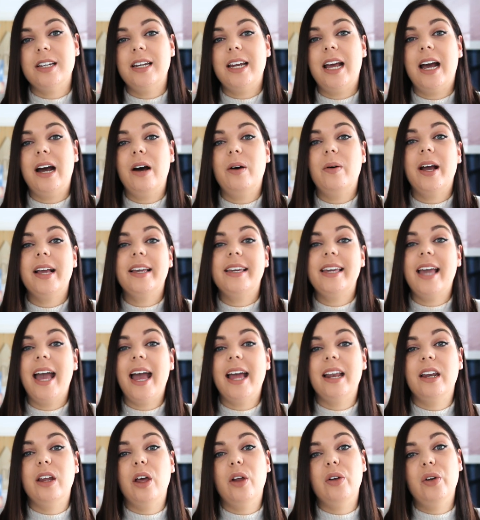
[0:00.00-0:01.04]
Now,
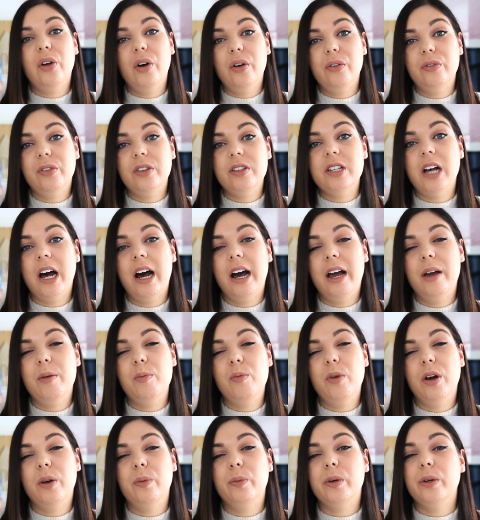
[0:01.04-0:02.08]
again, a lot of the time
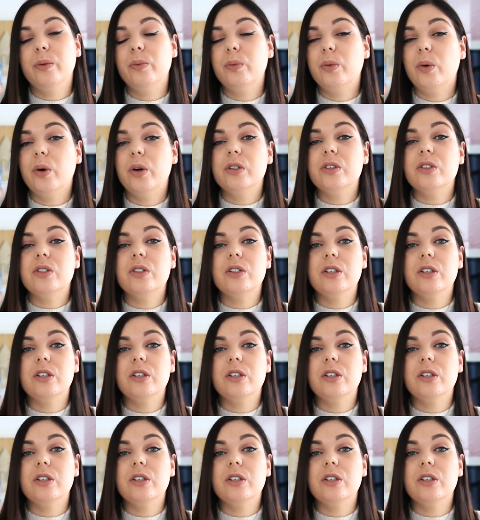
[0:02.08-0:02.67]
when we want